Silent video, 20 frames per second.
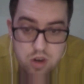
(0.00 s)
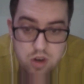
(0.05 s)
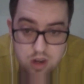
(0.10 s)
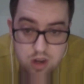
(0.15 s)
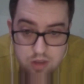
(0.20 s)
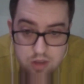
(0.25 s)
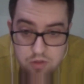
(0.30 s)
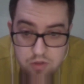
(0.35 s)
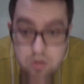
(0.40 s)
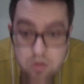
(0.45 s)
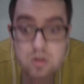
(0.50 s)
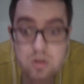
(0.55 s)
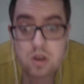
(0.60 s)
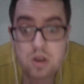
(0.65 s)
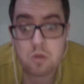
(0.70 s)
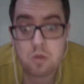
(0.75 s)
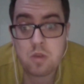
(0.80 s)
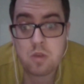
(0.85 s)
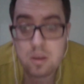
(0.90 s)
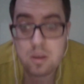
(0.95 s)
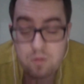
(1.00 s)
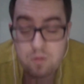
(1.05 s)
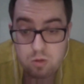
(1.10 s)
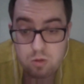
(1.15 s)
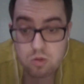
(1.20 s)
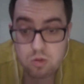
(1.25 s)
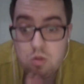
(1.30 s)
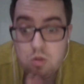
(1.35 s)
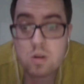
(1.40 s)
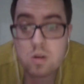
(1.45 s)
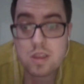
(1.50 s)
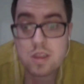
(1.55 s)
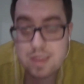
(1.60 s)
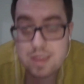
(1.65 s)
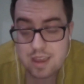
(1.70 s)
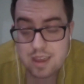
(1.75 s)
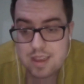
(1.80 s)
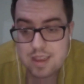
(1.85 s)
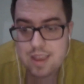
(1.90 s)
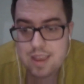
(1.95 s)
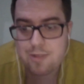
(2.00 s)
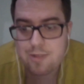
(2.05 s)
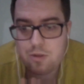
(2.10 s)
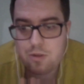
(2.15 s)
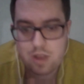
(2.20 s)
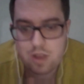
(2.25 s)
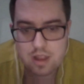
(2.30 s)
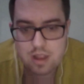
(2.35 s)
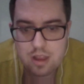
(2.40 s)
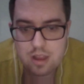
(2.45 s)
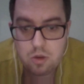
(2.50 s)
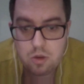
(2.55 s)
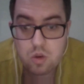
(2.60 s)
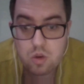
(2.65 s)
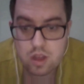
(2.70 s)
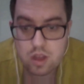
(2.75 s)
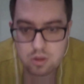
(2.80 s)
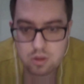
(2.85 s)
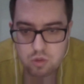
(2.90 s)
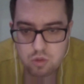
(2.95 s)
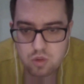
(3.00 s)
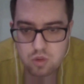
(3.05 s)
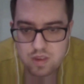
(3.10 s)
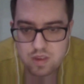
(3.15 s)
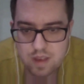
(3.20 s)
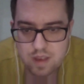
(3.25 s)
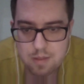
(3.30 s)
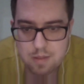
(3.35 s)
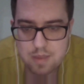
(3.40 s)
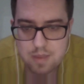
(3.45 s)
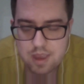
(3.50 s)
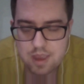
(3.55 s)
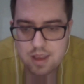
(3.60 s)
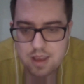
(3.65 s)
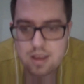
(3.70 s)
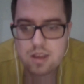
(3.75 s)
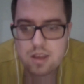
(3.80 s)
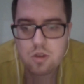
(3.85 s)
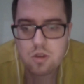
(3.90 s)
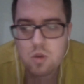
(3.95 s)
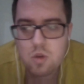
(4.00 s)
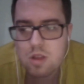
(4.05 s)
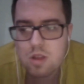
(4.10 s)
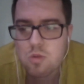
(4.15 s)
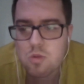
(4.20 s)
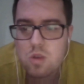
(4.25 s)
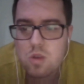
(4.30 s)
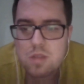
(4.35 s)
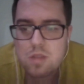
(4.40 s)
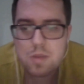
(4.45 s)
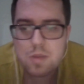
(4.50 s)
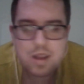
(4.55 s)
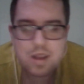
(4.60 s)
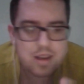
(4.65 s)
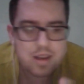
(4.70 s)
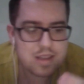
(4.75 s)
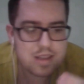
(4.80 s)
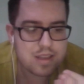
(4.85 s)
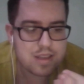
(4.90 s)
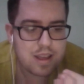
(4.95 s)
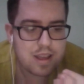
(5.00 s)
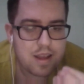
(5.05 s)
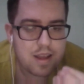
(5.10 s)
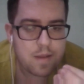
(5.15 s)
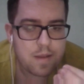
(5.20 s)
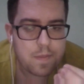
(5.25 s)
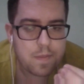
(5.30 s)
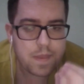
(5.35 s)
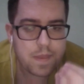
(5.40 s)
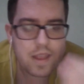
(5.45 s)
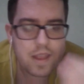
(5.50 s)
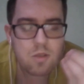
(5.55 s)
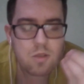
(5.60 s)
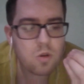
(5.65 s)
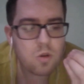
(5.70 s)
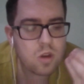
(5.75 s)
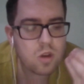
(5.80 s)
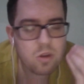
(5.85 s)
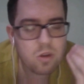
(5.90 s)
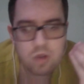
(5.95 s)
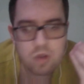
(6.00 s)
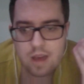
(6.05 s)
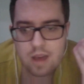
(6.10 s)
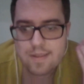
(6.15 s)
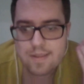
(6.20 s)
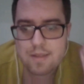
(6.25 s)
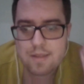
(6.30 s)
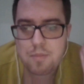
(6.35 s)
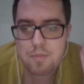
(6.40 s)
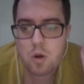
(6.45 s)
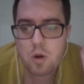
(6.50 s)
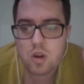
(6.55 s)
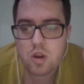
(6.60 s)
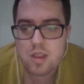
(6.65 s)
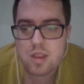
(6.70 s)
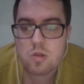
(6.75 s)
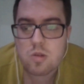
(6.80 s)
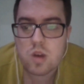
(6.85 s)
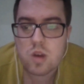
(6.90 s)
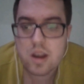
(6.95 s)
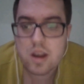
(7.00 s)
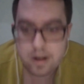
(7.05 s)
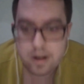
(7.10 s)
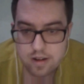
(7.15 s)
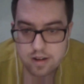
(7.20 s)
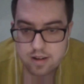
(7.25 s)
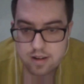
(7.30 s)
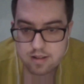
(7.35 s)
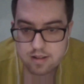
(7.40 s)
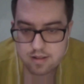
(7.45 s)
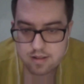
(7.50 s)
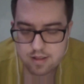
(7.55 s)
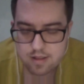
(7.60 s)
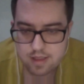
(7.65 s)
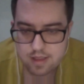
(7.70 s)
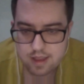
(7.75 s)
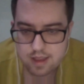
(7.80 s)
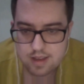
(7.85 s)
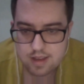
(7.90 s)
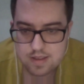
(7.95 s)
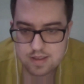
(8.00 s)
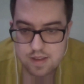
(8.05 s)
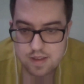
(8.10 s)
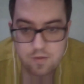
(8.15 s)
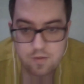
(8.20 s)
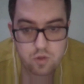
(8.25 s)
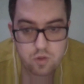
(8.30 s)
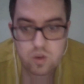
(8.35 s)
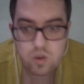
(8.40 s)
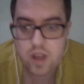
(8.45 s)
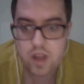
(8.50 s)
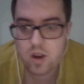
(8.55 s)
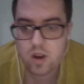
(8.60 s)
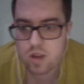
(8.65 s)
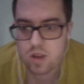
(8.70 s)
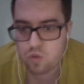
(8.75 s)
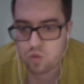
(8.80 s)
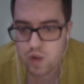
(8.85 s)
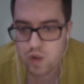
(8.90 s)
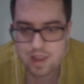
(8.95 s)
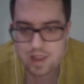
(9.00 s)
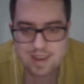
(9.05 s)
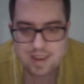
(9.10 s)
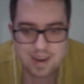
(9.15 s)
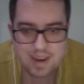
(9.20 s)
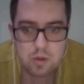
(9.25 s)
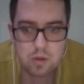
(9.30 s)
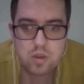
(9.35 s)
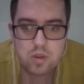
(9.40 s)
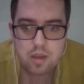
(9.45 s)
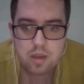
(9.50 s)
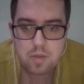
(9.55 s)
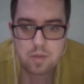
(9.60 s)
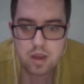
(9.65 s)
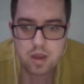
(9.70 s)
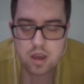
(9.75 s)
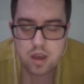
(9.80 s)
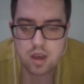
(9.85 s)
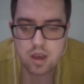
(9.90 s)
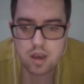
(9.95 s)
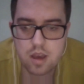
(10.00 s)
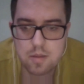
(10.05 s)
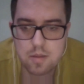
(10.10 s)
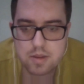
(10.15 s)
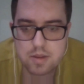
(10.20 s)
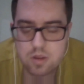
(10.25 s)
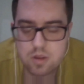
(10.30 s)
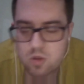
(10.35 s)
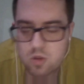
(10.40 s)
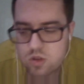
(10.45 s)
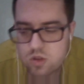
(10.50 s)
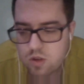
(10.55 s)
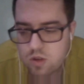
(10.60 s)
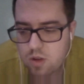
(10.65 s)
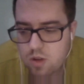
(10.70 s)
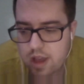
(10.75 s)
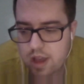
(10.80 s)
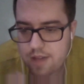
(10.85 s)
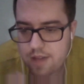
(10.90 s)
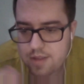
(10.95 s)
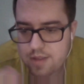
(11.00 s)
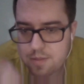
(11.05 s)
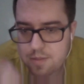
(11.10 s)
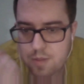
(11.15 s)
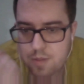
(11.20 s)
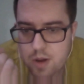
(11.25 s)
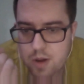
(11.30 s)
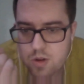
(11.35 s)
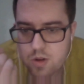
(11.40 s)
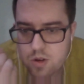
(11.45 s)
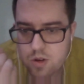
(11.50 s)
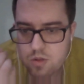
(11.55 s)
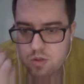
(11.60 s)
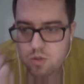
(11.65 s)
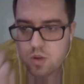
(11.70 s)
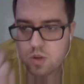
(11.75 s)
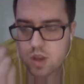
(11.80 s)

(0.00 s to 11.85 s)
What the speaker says: If you truly think that you can do something, you can do it, because not only you have the power to learn things if you do not know them, but also you have the power to